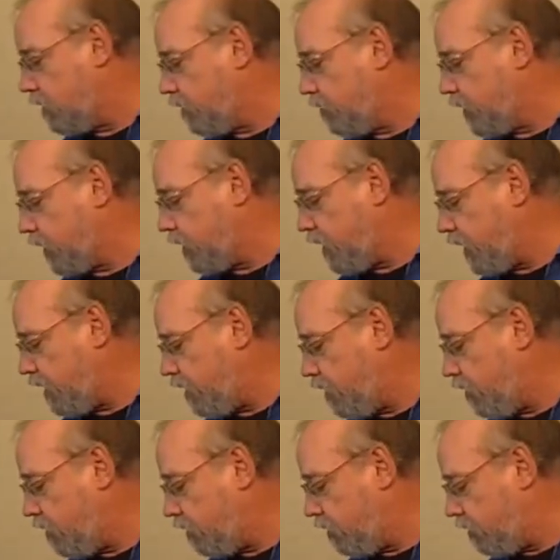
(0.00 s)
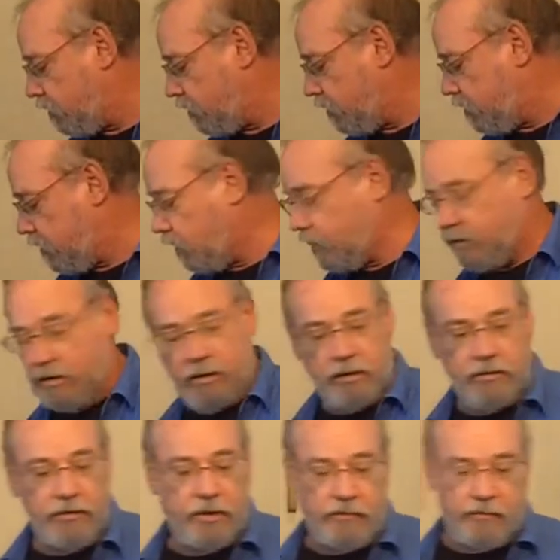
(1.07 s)
could have written that note in
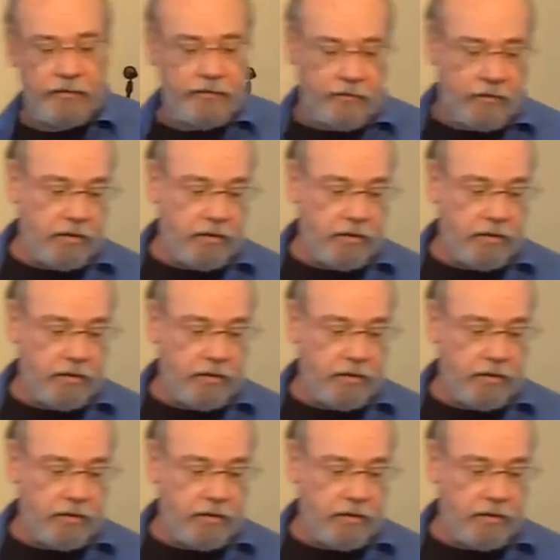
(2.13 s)
a different